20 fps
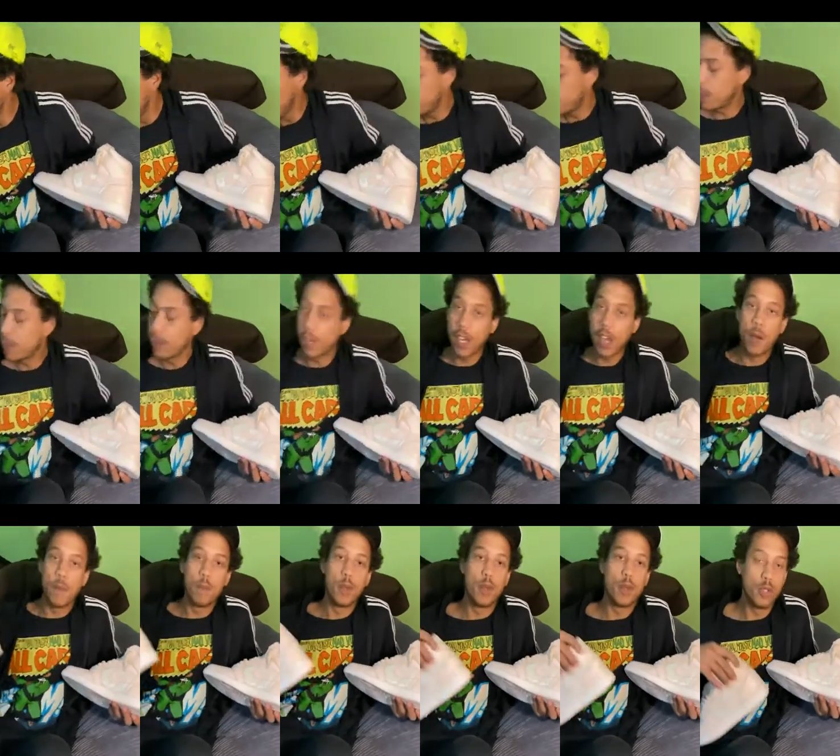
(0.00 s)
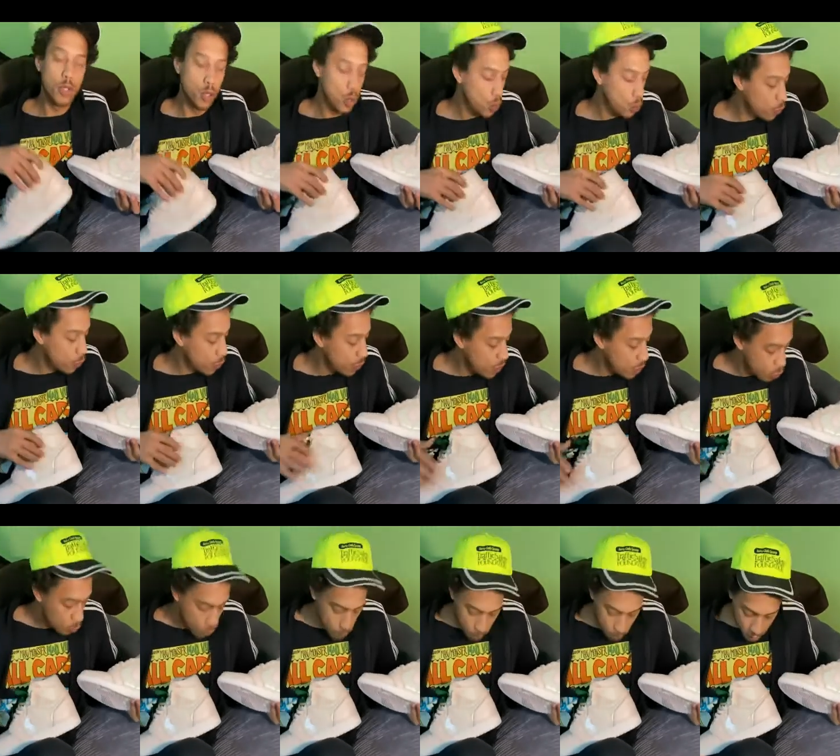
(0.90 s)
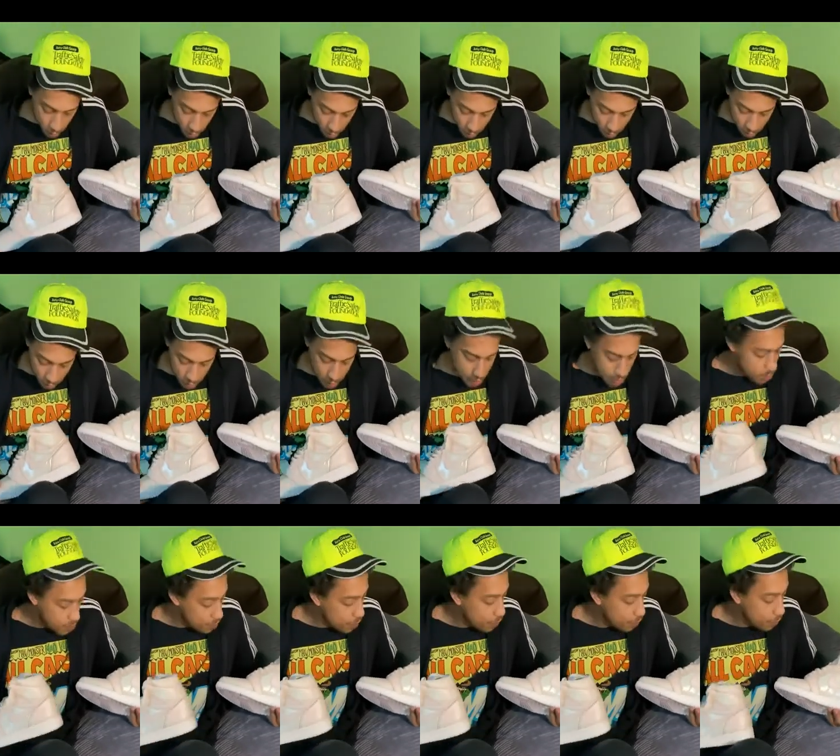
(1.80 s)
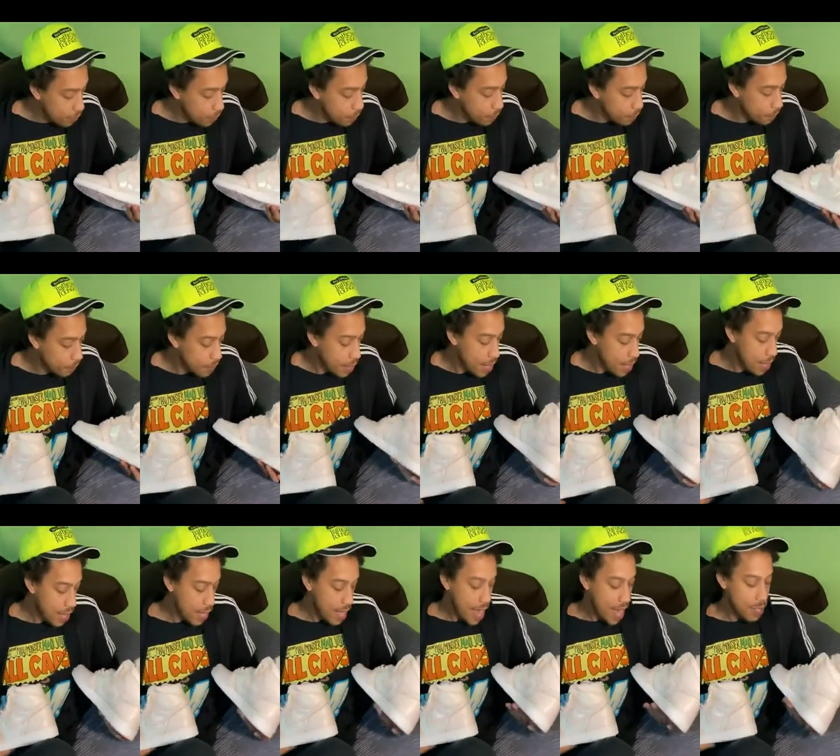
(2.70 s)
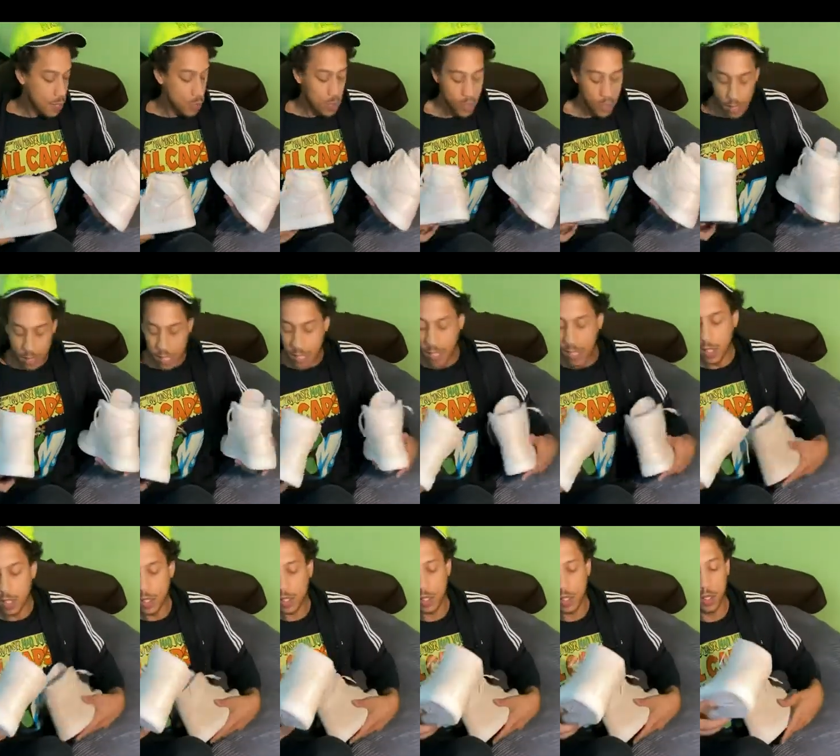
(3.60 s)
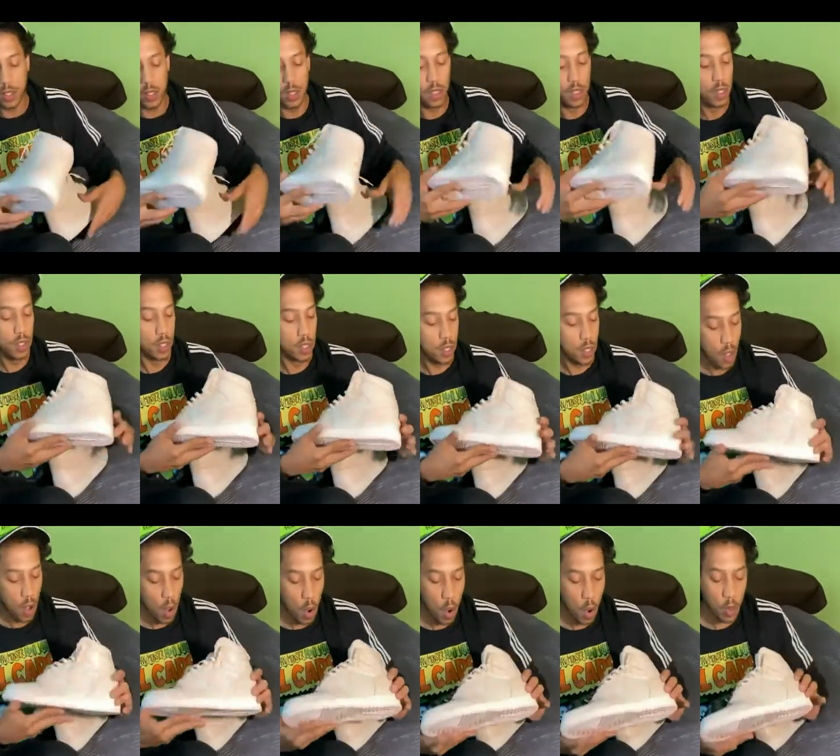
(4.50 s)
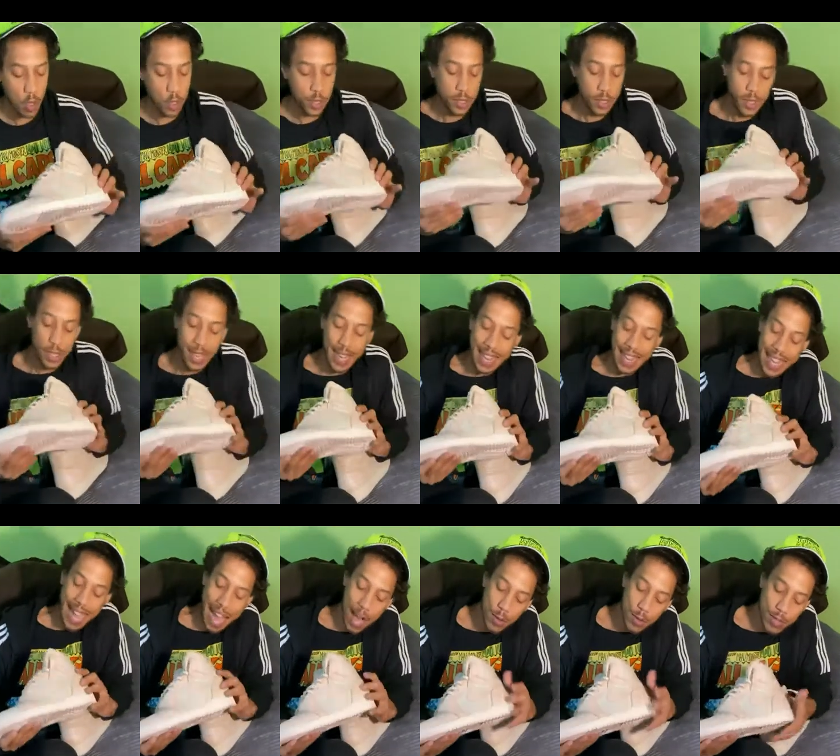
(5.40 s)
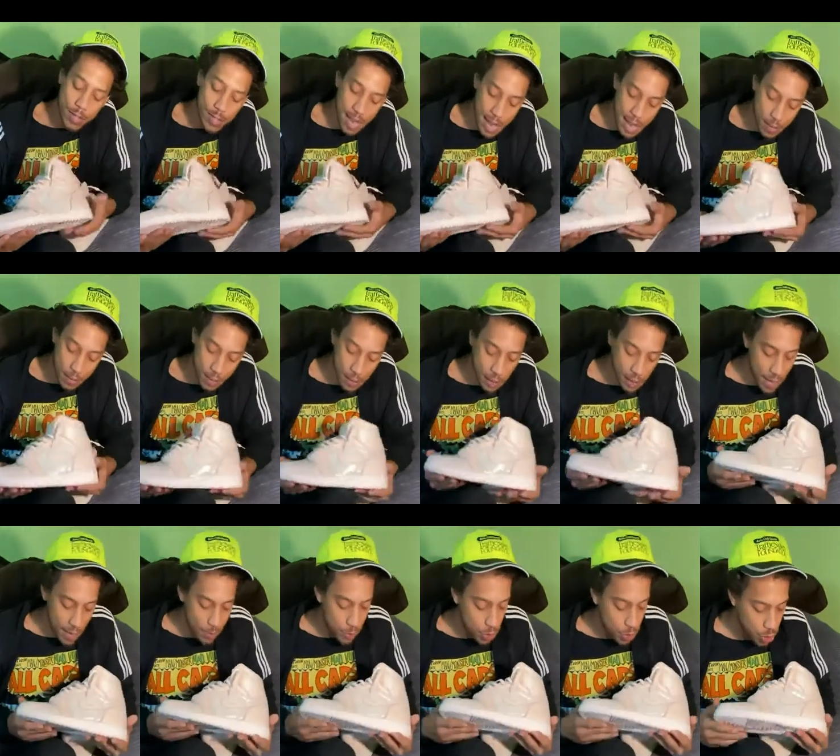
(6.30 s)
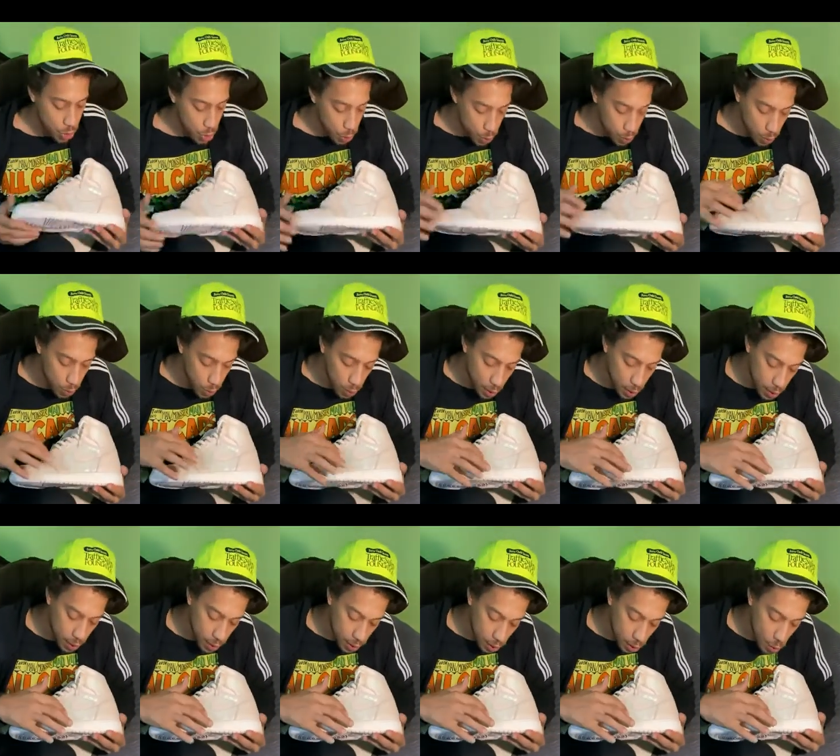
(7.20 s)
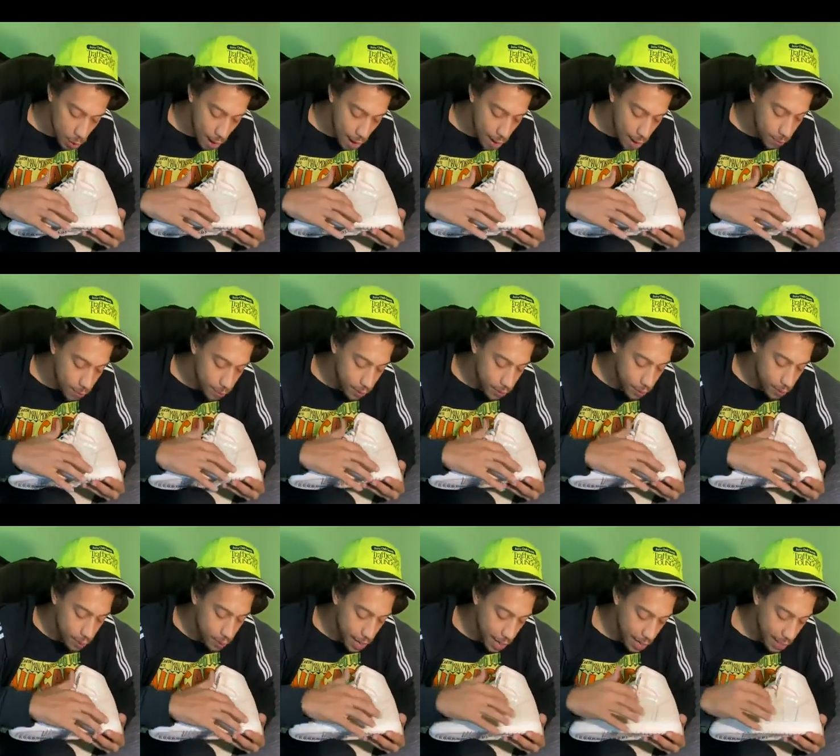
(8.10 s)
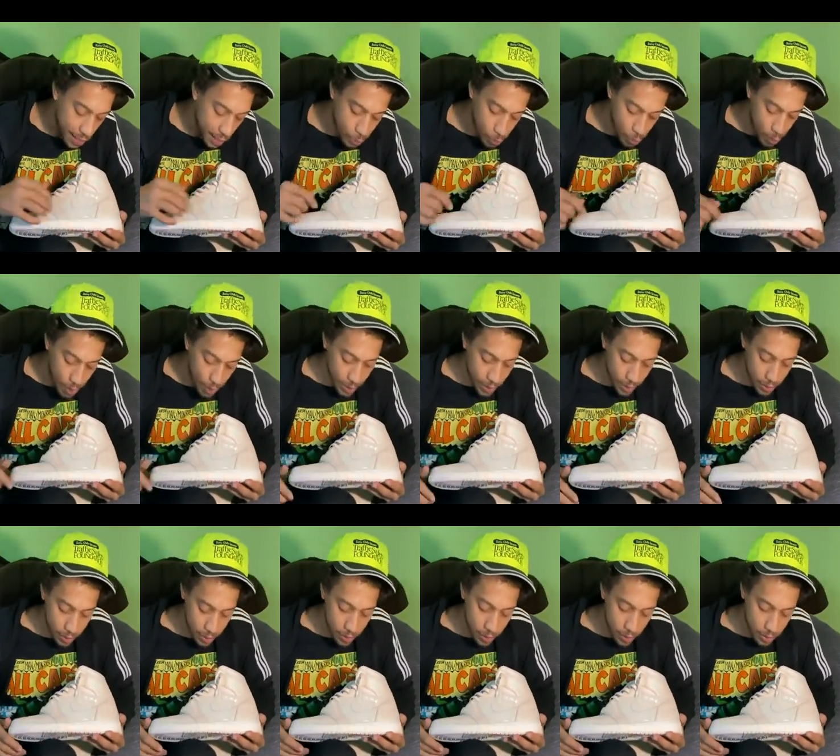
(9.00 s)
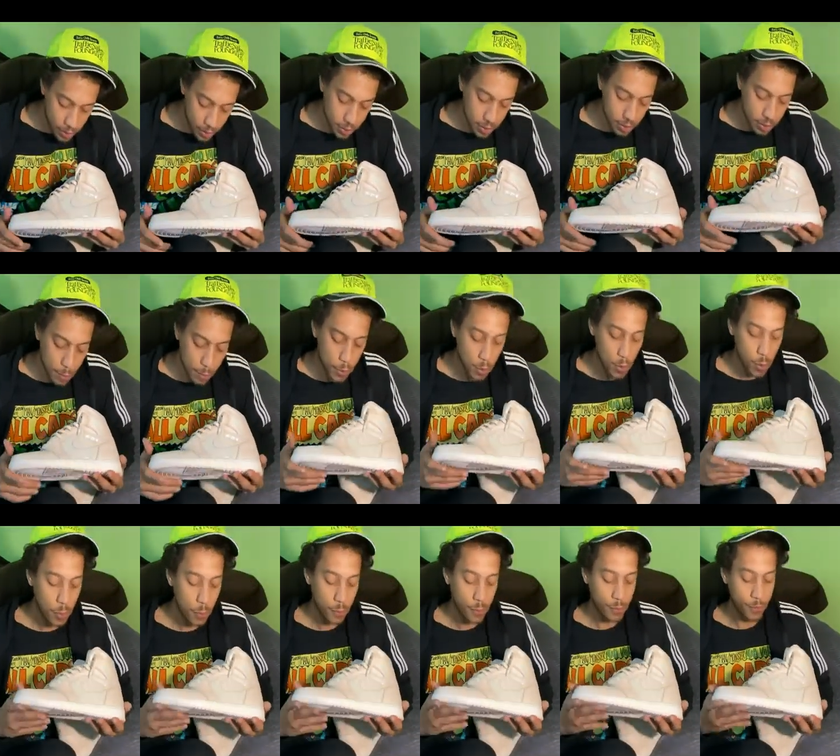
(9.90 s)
I'm gonna bring out both shoes for this one because it's different. As you can see on the outside of the left shoe, you have Nike branding, simple.